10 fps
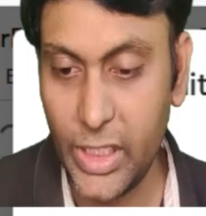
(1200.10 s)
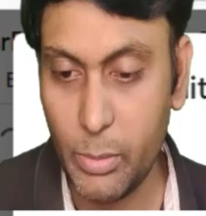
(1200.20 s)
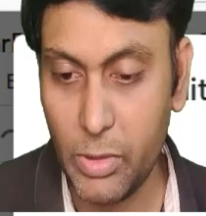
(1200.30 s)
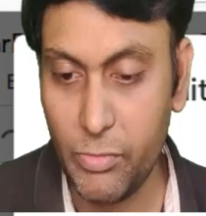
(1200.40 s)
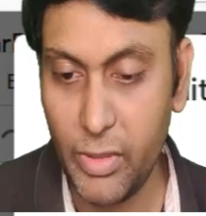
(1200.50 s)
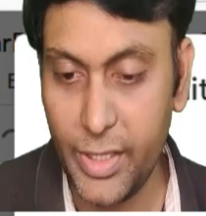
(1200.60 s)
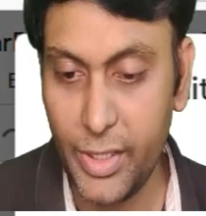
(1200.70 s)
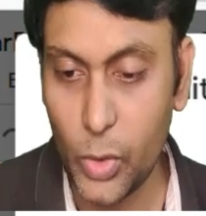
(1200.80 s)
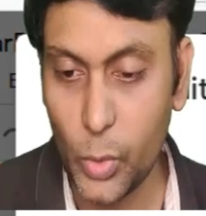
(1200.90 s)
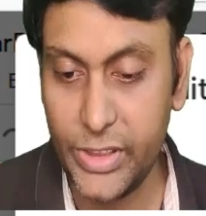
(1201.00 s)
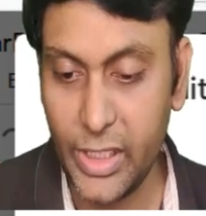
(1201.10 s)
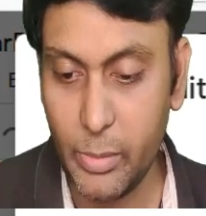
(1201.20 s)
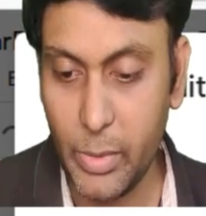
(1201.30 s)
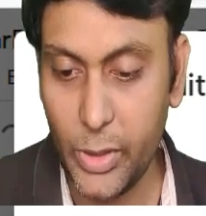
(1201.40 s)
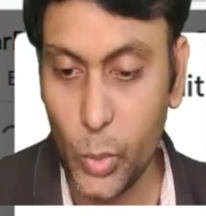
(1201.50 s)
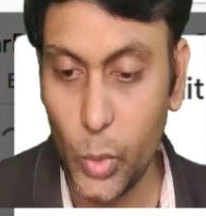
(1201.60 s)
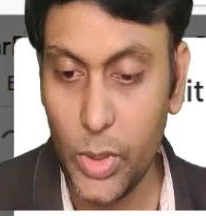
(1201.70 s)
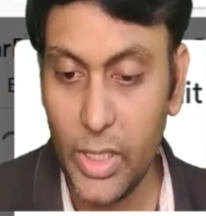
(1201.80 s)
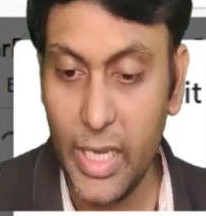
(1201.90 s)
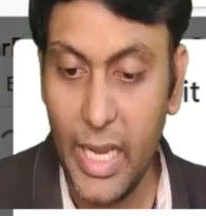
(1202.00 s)
number 1 or question number 2.
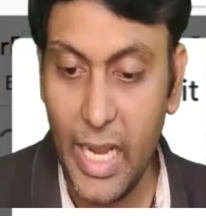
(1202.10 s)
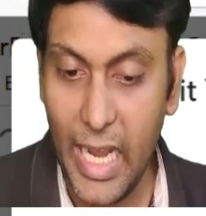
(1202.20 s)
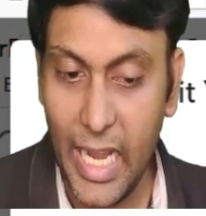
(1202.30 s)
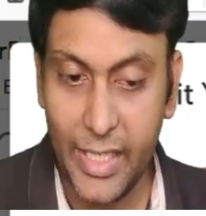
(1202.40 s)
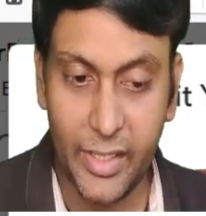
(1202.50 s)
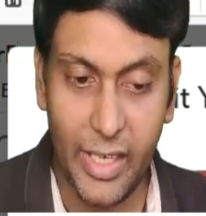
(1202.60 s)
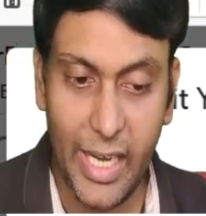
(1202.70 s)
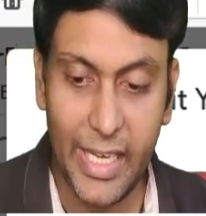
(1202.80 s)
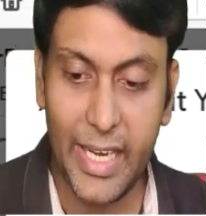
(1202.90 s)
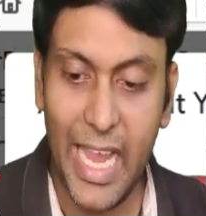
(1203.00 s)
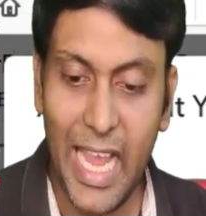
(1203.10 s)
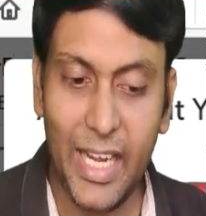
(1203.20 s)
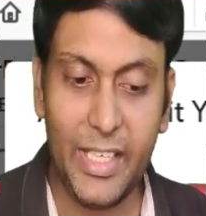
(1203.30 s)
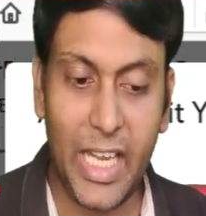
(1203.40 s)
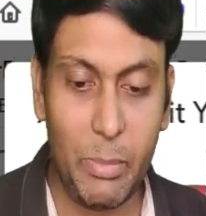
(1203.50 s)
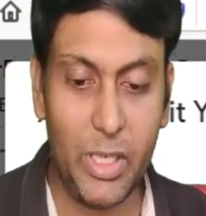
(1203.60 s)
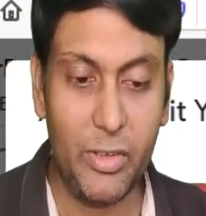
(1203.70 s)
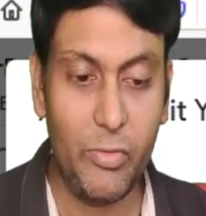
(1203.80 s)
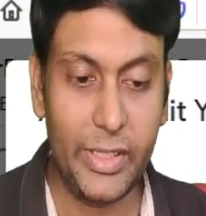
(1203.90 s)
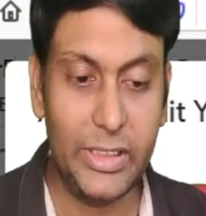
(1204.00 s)
And here I can add a timer.
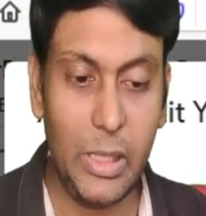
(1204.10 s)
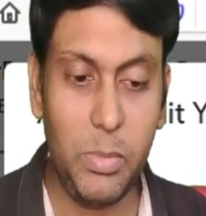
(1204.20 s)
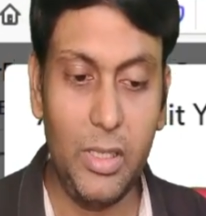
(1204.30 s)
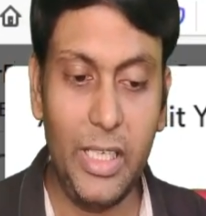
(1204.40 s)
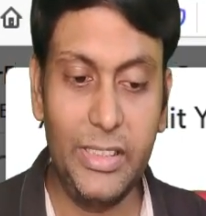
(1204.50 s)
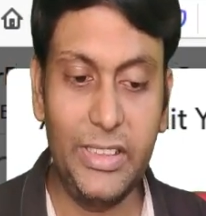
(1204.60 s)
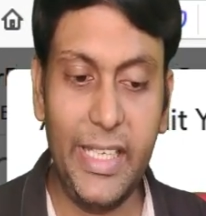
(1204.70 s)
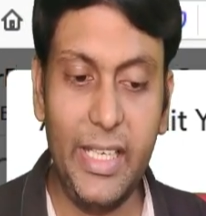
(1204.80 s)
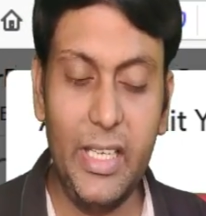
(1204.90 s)
For example, let's say